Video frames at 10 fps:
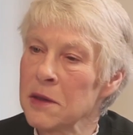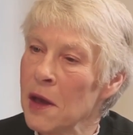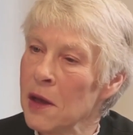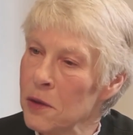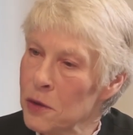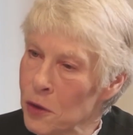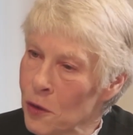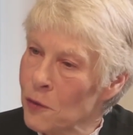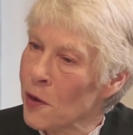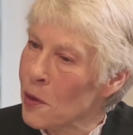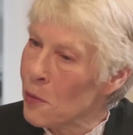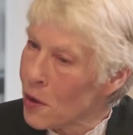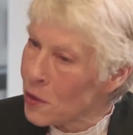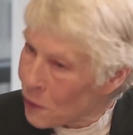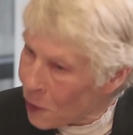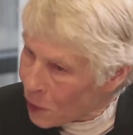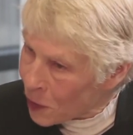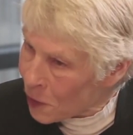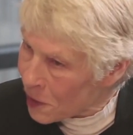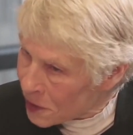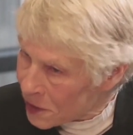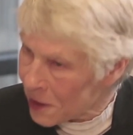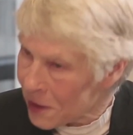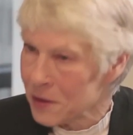Thank you, sir, very much for your insights.